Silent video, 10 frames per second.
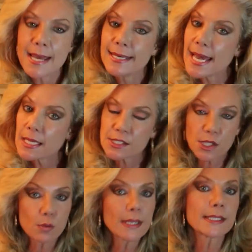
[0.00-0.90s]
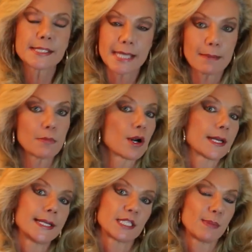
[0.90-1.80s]
yes, the real estate
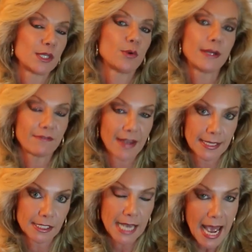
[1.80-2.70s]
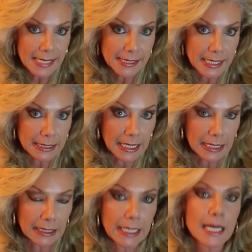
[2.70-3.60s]
market has been doing fantastic
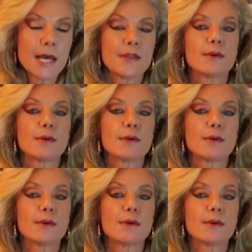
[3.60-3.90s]
lately.